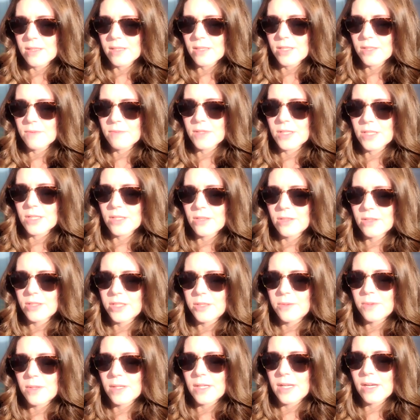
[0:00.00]
As a result,
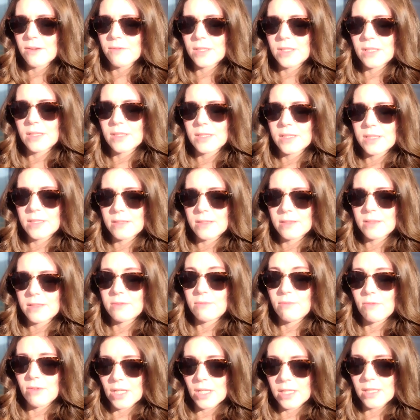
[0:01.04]
you are now
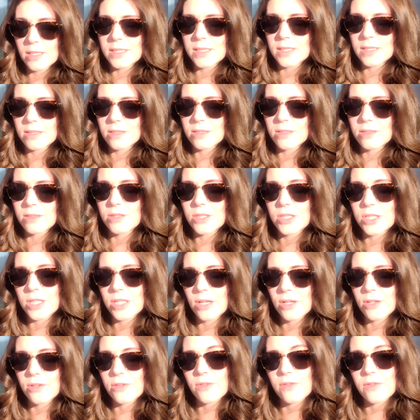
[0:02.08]
reluctant to
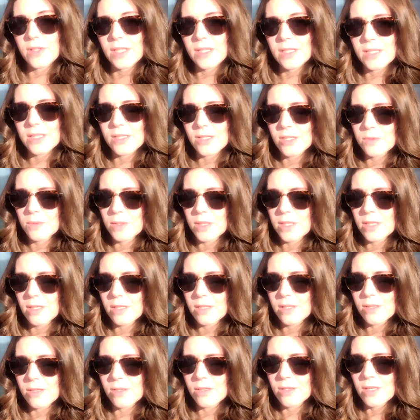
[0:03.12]
share your feelings with
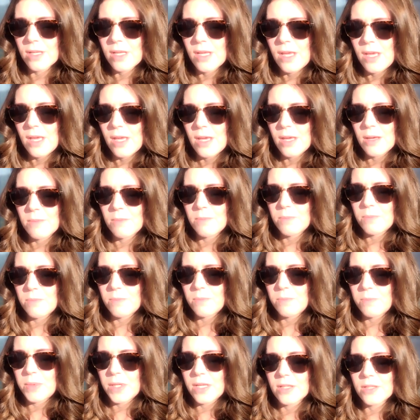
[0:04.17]
others
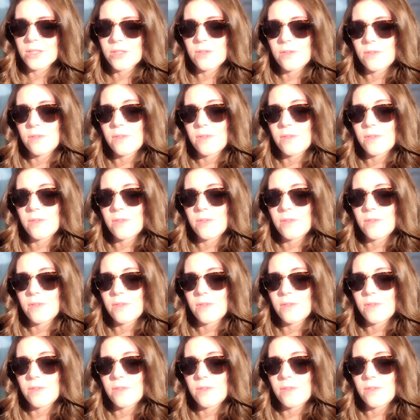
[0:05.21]
because you